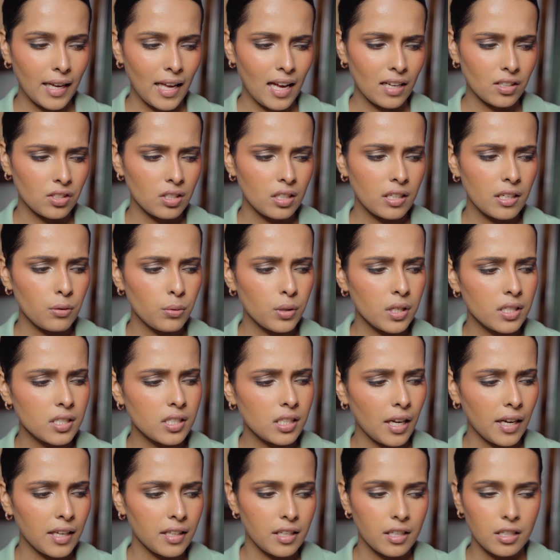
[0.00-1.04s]
Actually, I want to
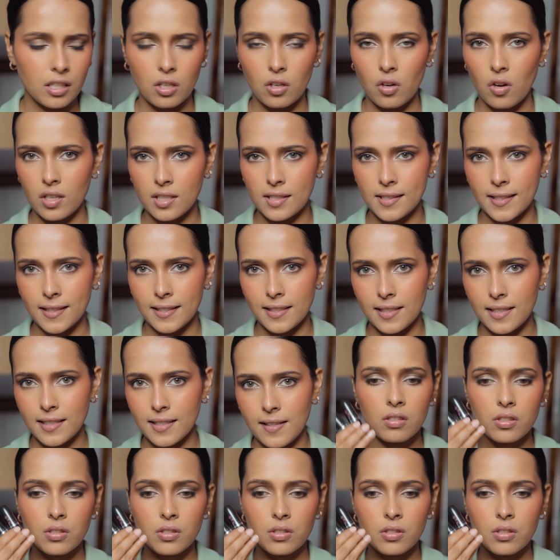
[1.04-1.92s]
try their glosses.